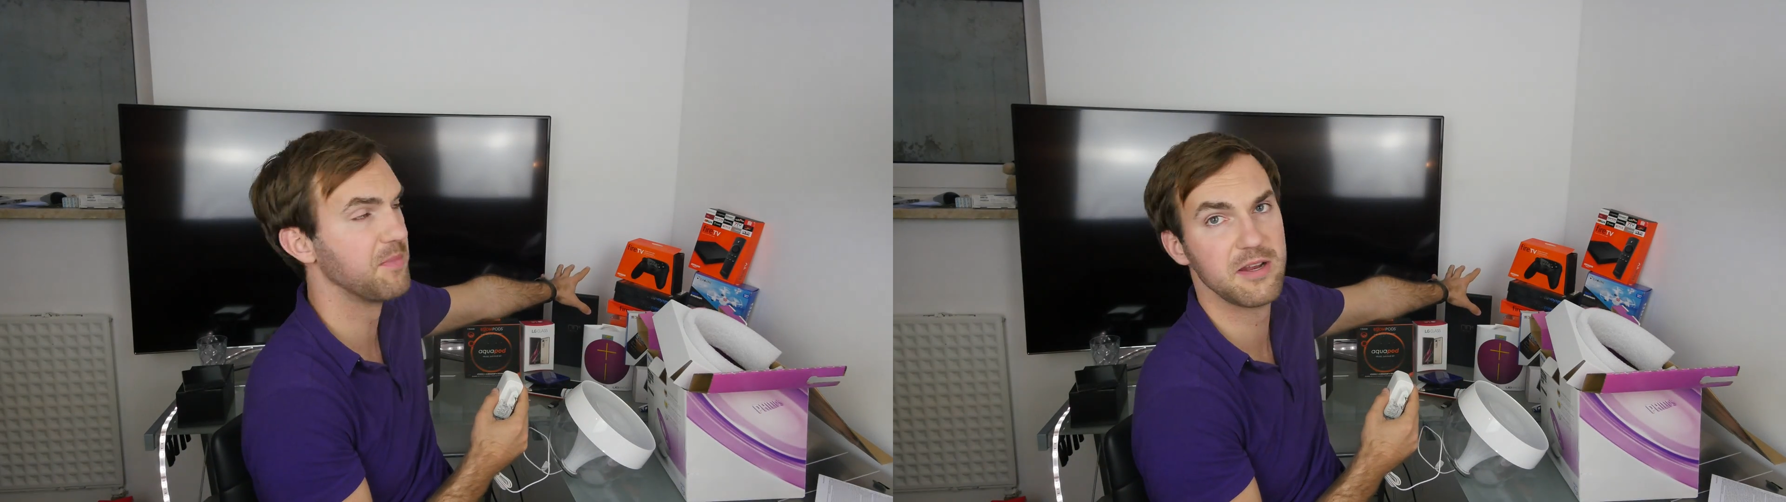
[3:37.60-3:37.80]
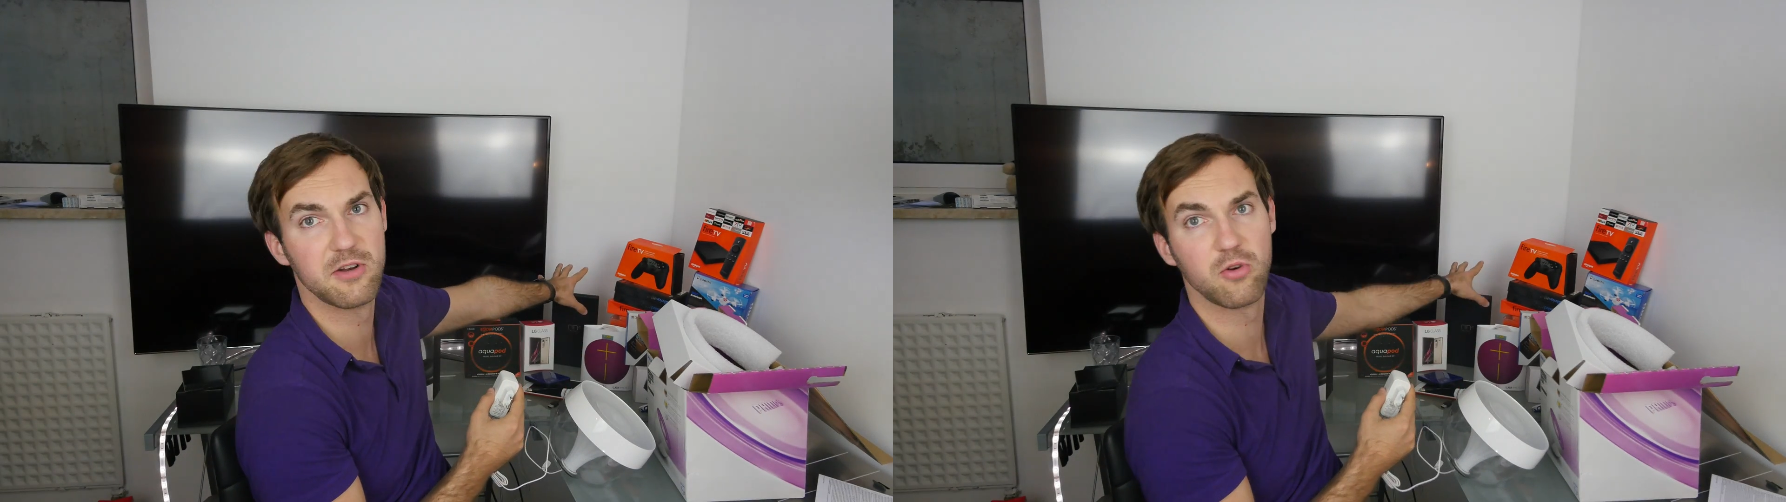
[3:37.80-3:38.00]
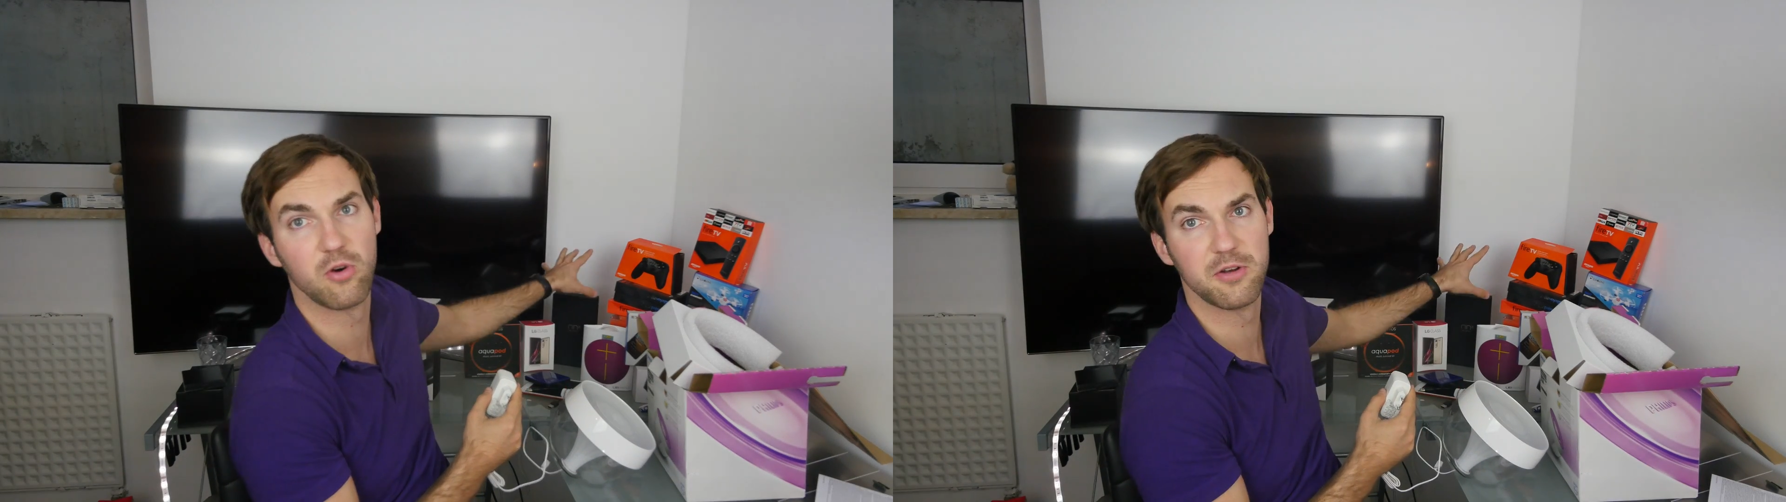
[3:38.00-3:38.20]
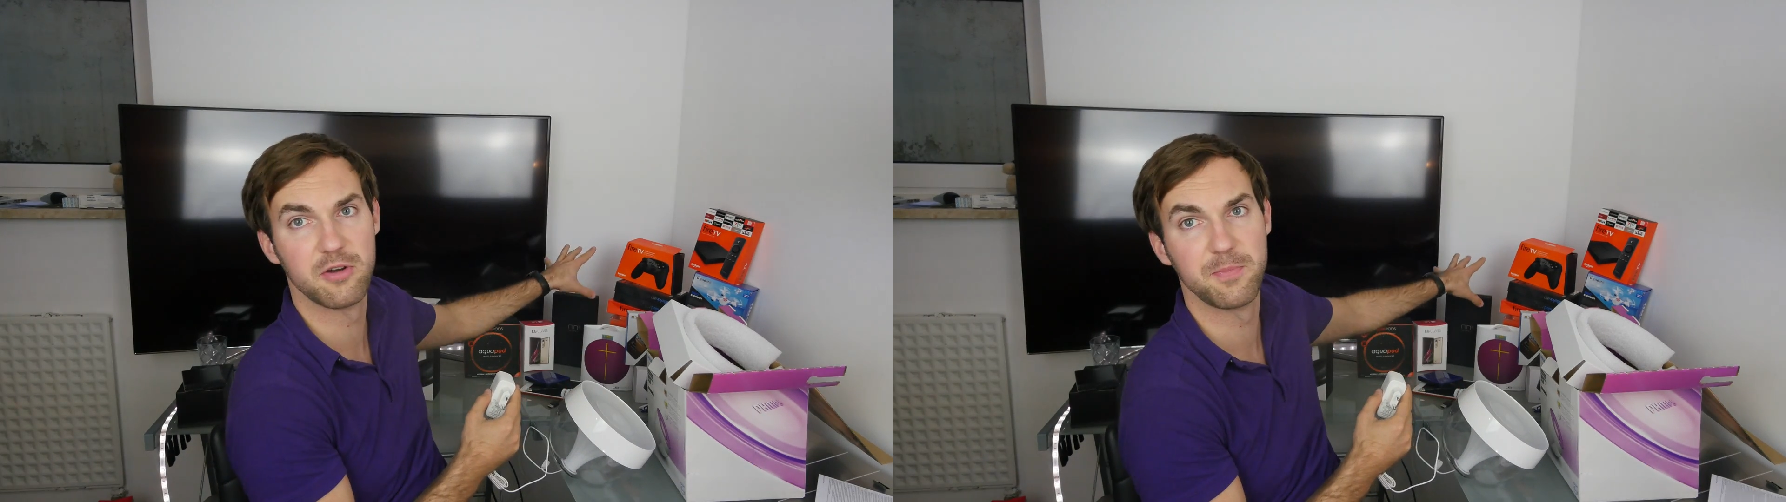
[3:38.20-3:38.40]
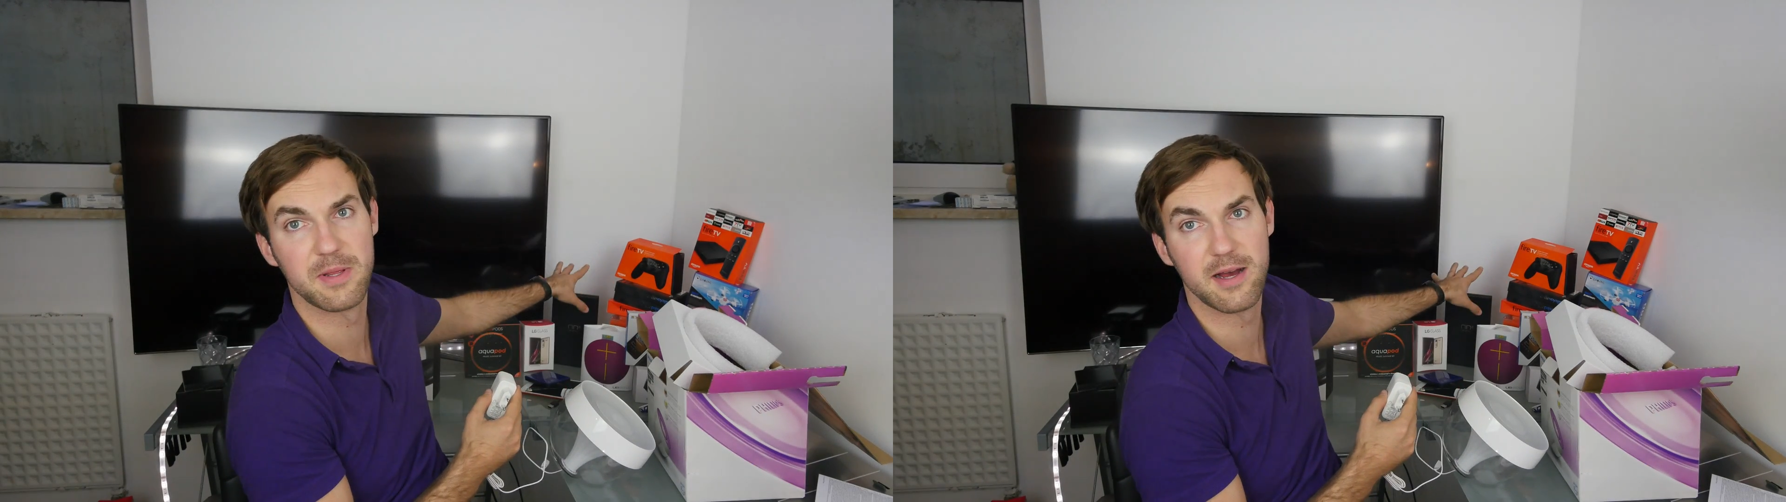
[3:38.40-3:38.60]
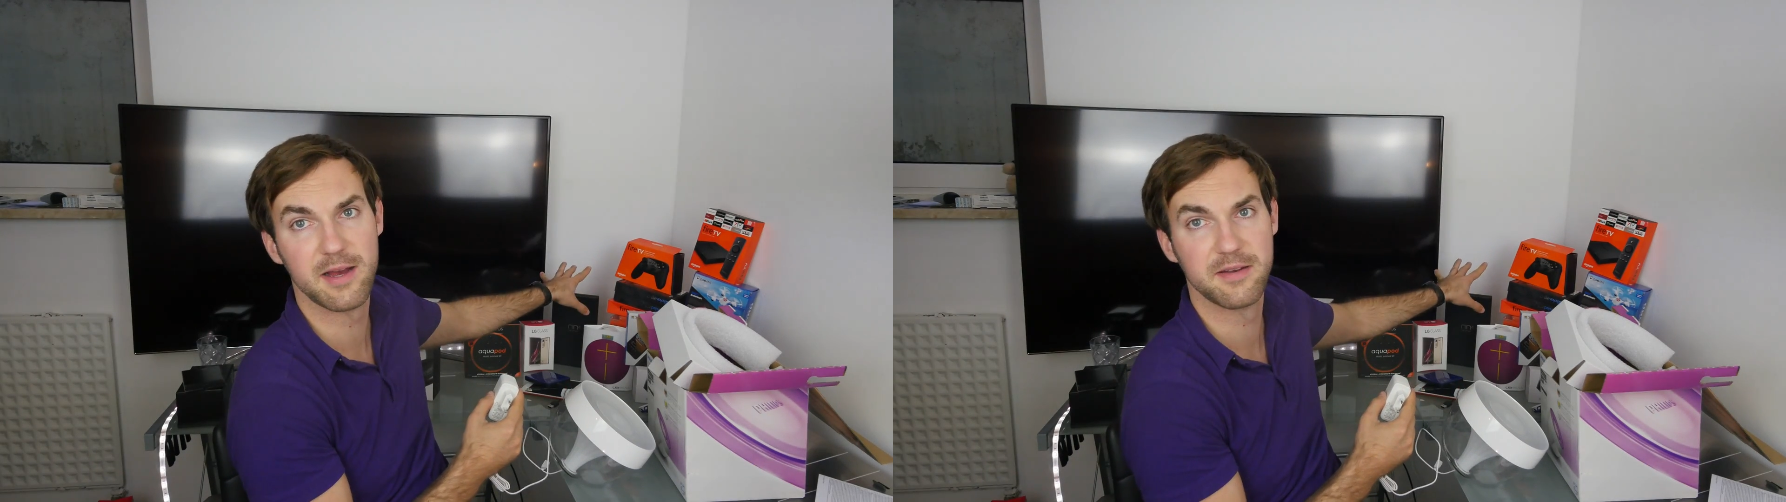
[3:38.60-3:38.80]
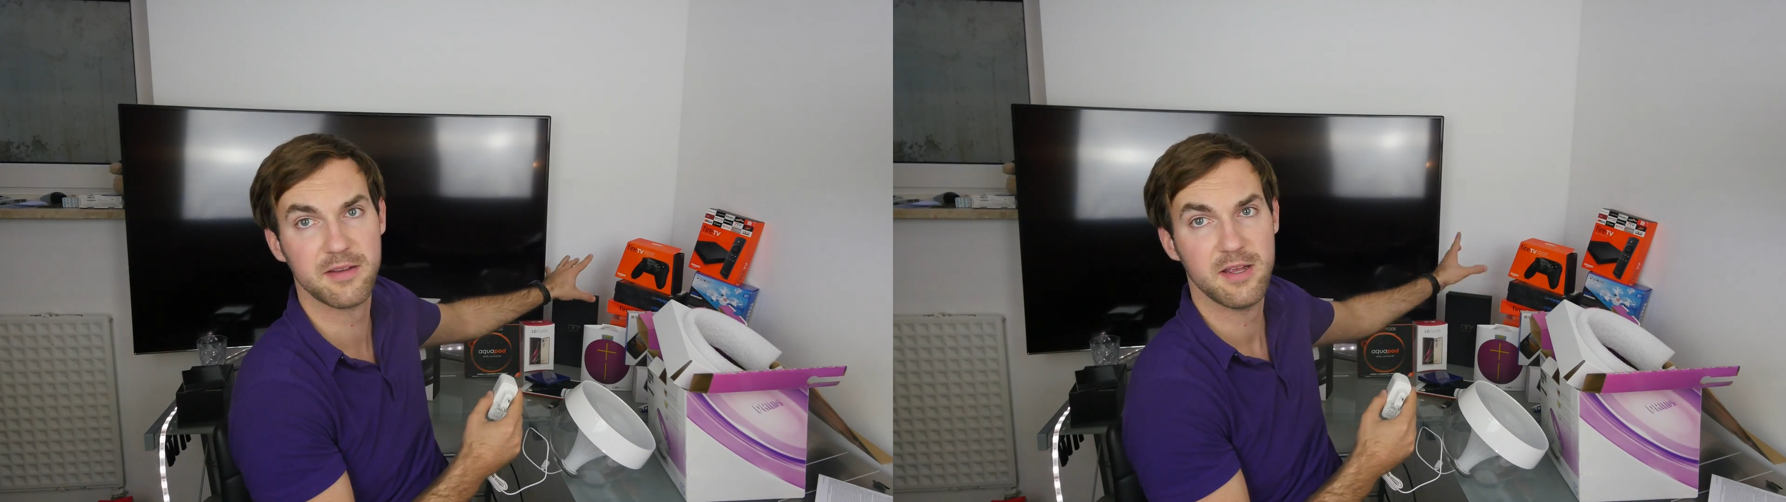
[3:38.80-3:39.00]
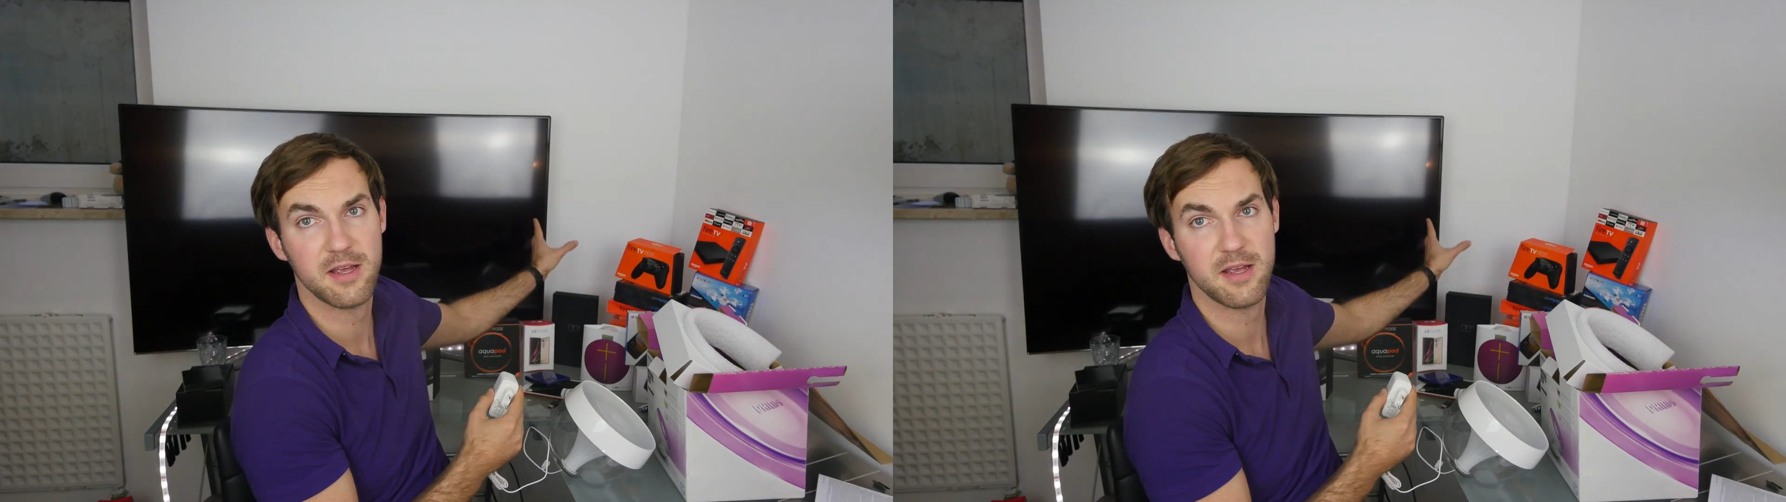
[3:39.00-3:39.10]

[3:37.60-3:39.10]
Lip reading: in the corner behind